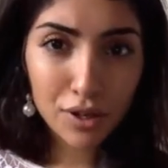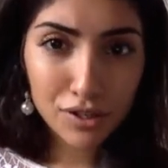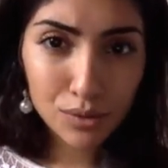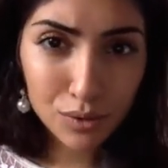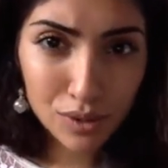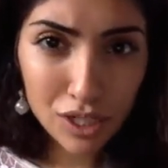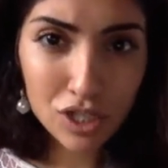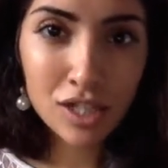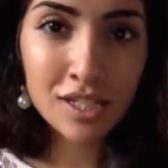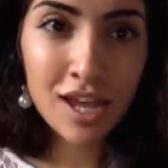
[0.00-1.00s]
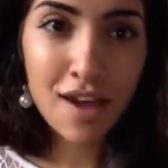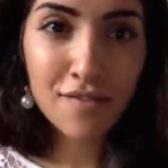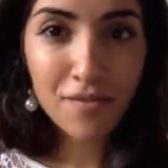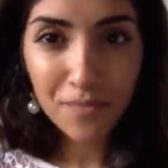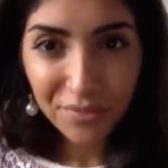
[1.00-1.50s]
into an audition to
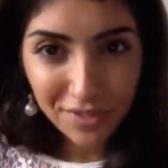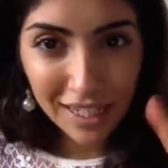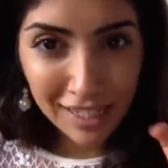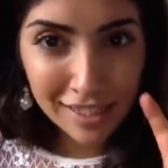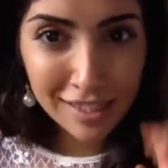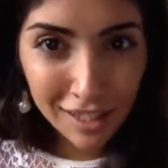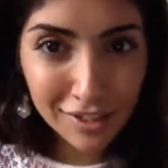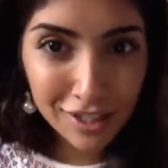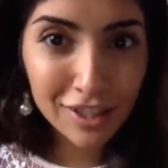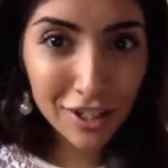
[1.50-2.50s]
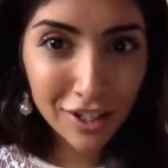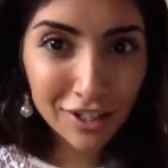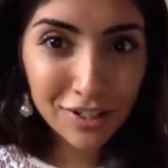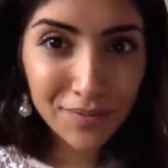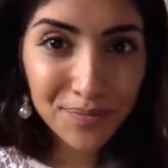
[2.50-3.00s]
have the East London look.